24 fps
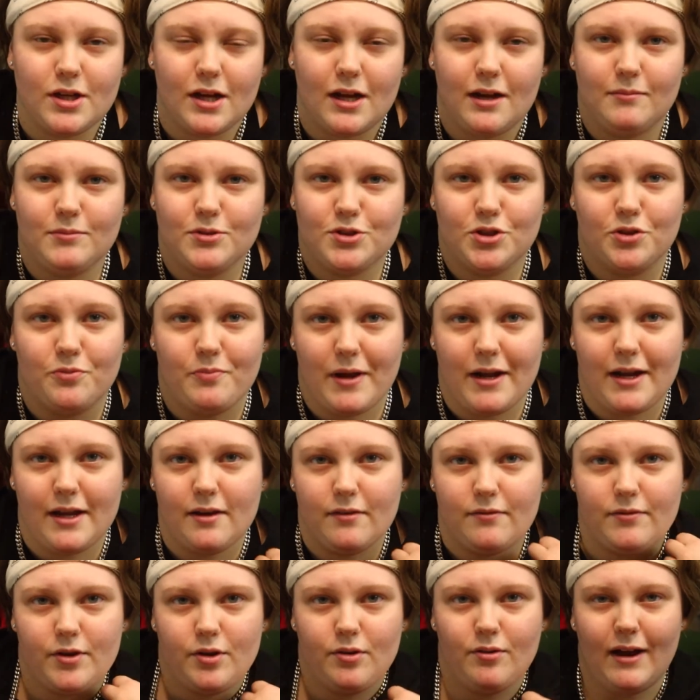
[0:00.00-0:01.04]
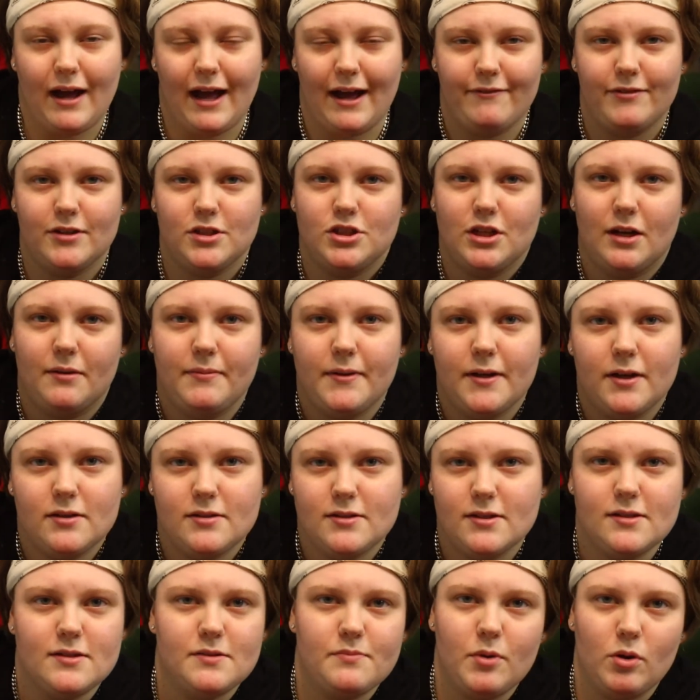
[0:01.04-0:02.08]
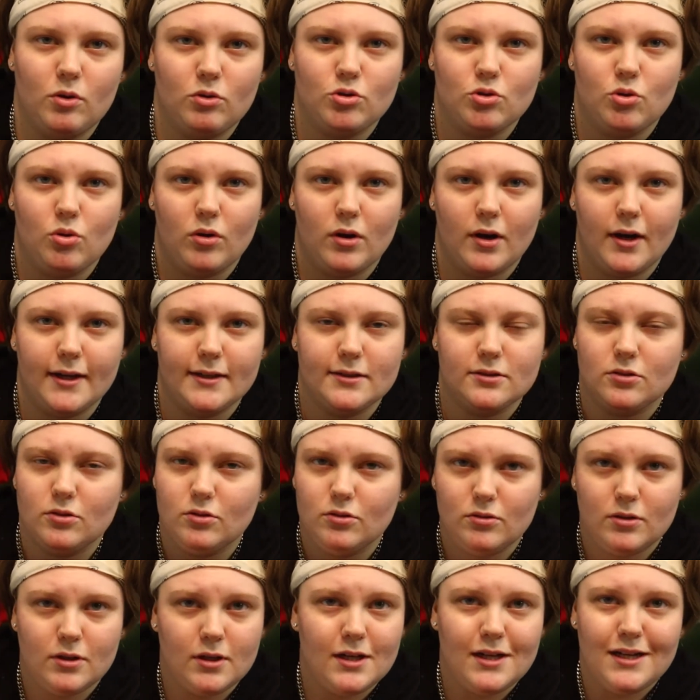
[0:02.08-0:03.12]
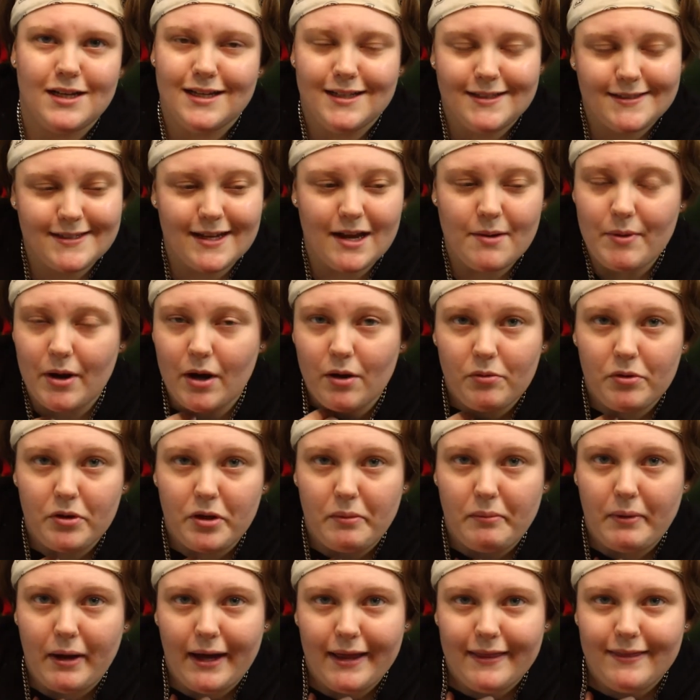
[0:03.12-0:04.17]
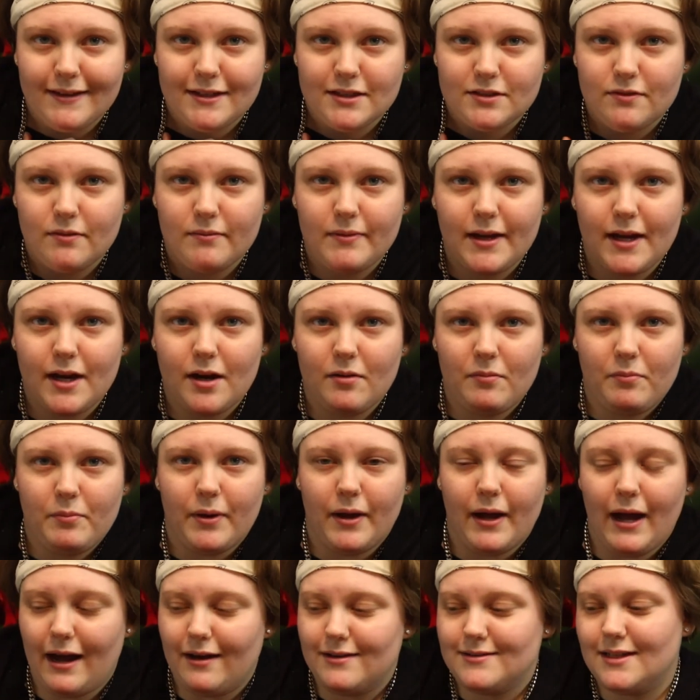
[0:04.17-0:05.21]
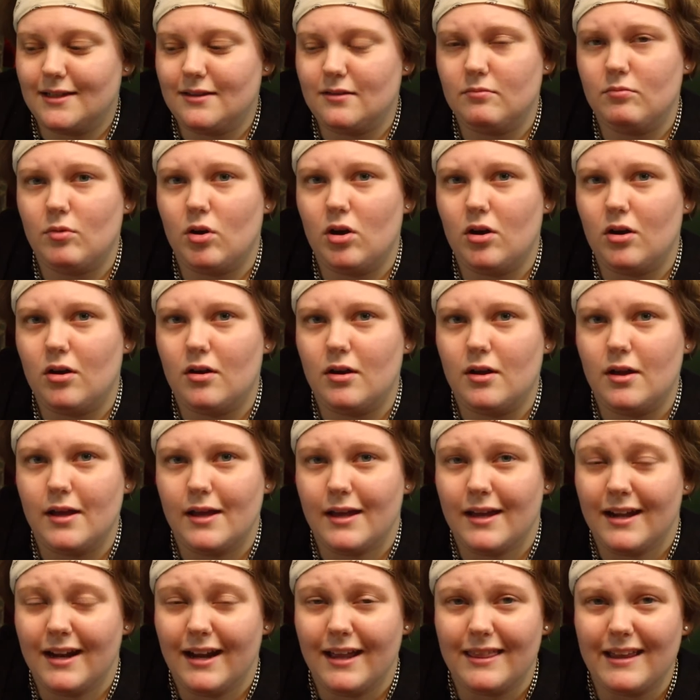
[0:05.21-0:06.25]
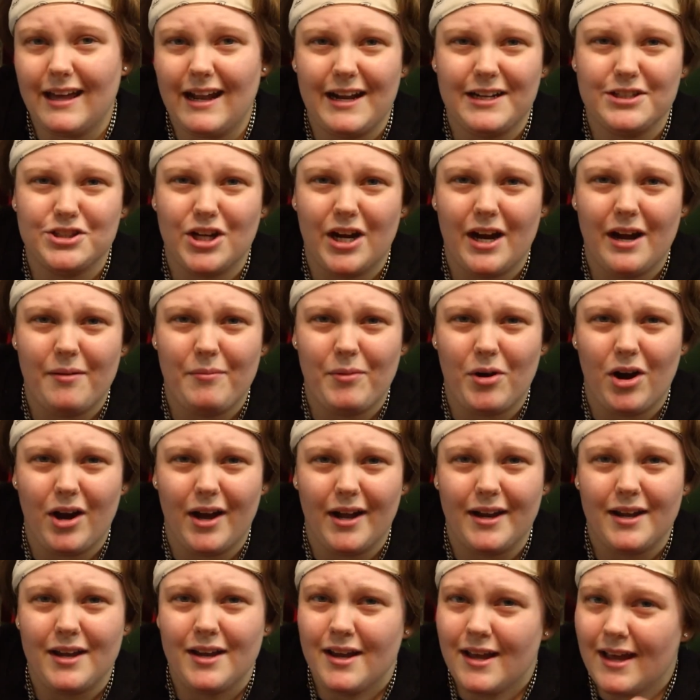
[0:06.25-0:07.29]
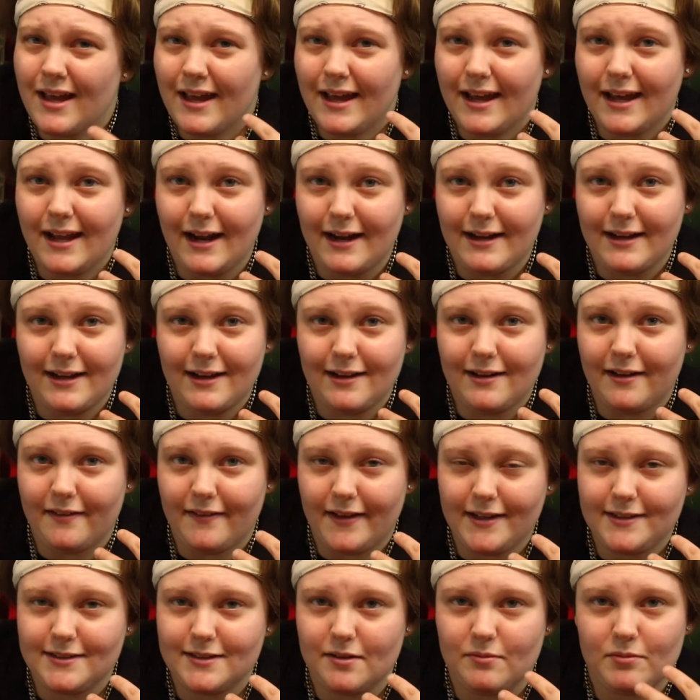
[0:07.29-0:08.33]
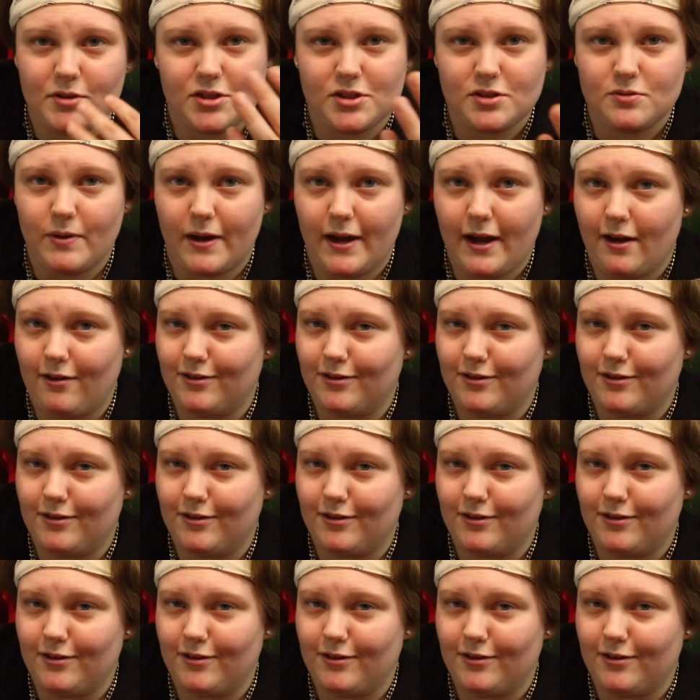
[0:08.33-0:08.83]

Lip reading: like, I'm sure many of you haven't shopped there since middle school or high school. Same, I don't really buy things from there, but I was at the mall, and I thought I'd try them on, and I did, and I liked them, which is why I